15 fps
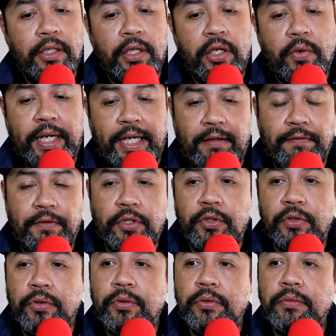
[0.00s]
You have
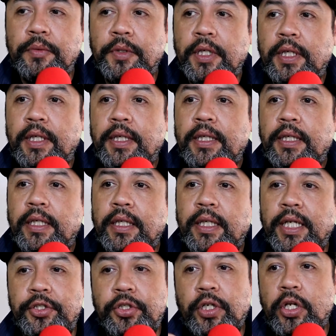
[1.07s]
to...
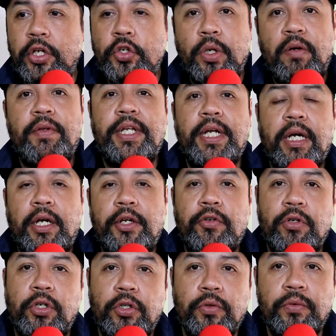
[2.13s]
Unless you're going to do everything on
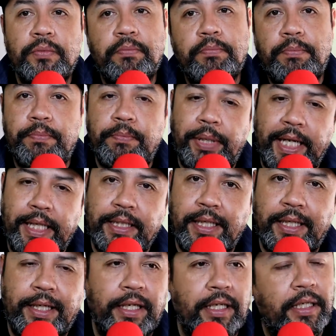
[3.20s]
your own,
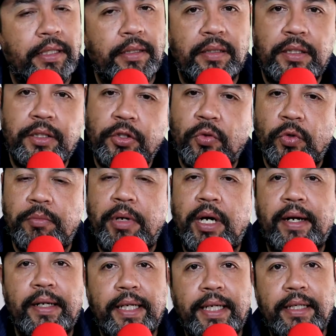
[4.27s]
painting and
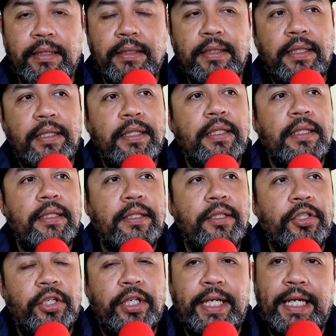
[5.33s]
remodeling,
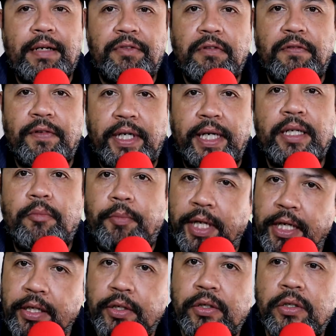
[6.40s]
you're going to have to find a
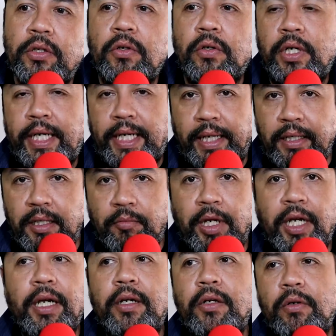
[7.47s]
painter or a
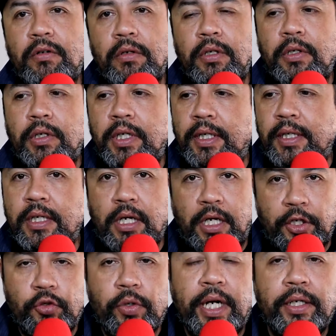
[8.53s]
handyman or a
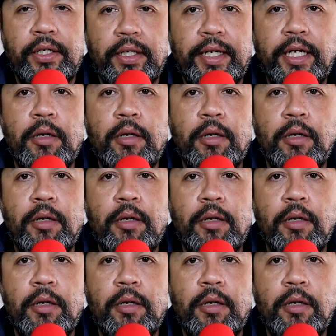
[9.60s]
contractor to